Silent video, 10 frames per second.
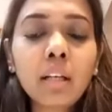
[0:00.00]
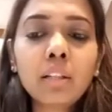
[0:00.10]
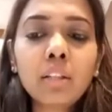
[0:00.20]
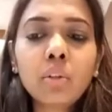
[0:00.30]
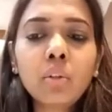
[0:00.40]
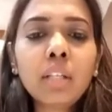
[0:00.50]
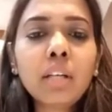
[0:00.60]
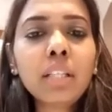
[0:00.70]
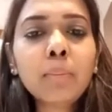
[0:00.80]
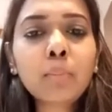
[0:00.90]
you know they are
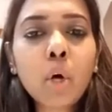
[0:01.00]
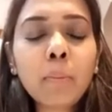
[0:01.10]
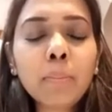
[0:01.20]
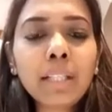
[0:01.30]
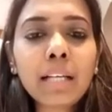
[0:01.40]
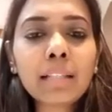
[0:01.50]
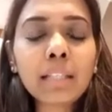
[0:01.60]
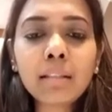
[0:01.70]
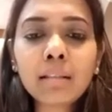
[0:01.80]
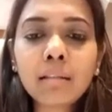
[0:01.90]
very prompt in
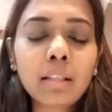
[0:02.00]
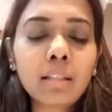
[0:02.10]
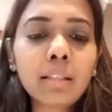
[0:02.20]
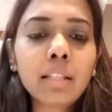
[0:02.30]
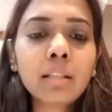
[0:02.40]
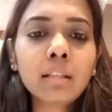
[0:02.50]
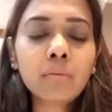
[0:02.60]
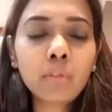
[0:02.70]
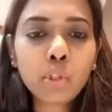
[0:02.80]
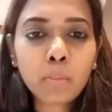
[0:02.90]
asking certain things
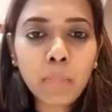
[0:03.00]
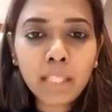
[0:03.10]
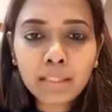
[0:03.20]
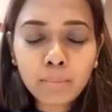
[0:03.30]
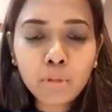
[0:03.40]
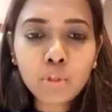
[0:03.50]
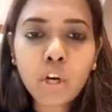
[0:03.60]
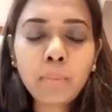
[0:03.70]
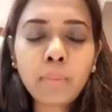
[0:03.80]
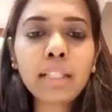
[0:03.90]
we should make them
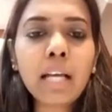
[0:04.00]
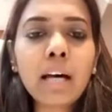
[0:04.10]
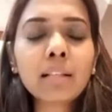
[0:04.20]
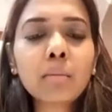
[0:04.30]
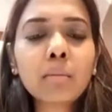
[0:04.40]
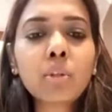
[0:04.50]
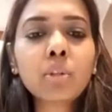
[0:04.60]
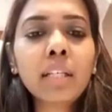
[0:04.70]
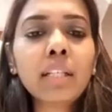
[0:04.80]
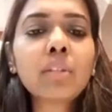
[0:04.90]
stop and ask about the
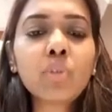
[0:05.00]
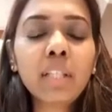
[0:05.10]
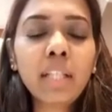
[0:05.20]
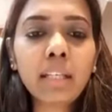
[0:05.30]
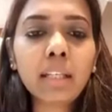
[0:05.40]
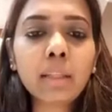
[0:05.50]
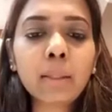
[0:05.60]
history taking